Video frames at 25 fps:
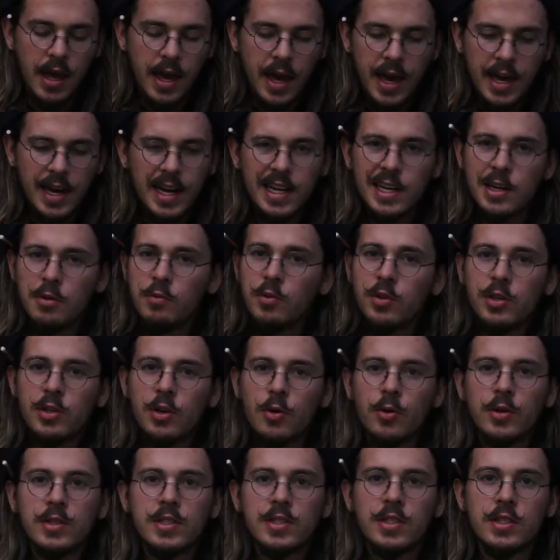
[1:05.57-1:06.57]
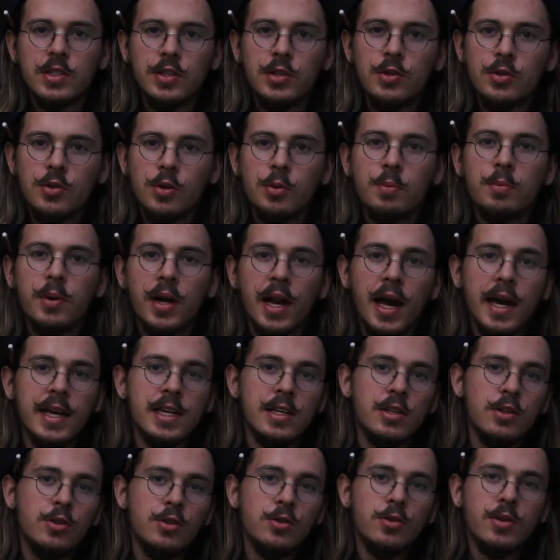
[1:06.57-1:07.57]
and I didn't really know what to do, but I
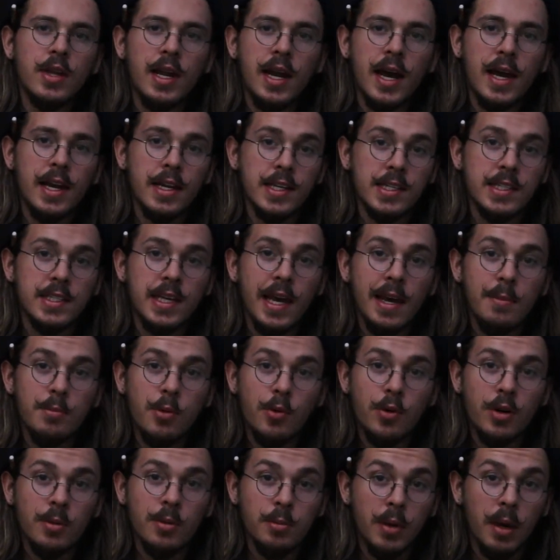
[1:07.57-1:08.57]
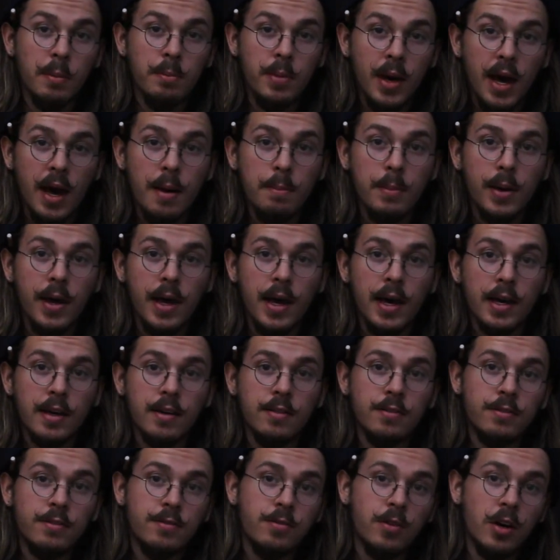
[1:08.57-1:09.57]
knew that I had a skateboard in my backpack
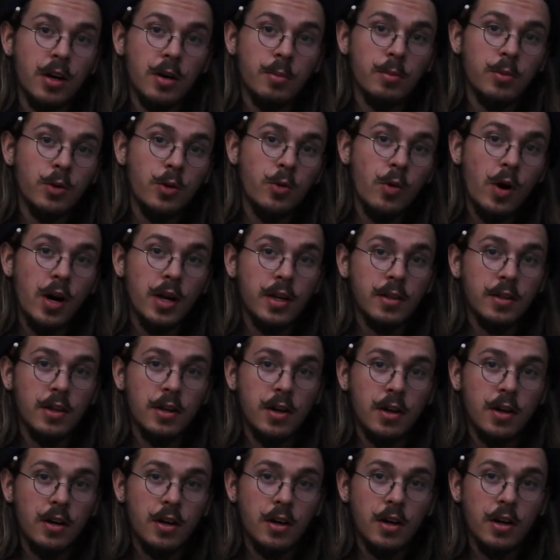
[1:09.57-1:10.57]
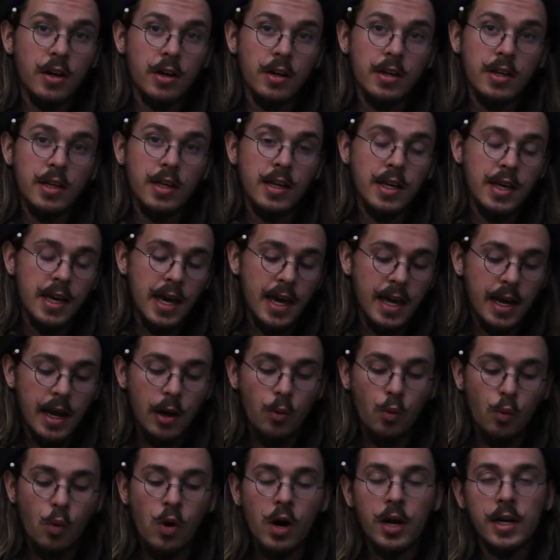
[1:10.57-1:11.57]
from Guadalajara and I
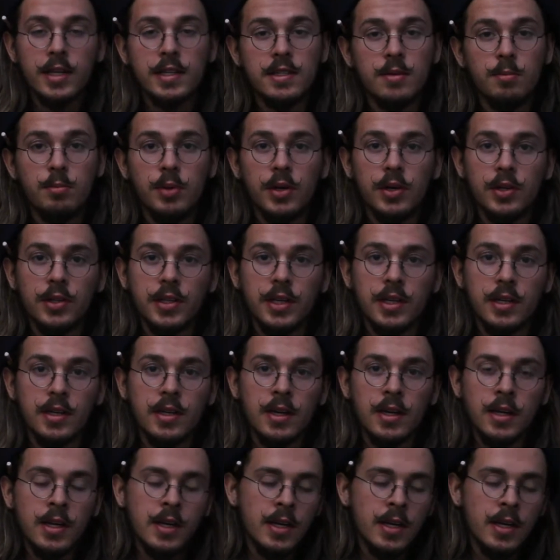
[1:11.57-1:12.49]
wanted to build it.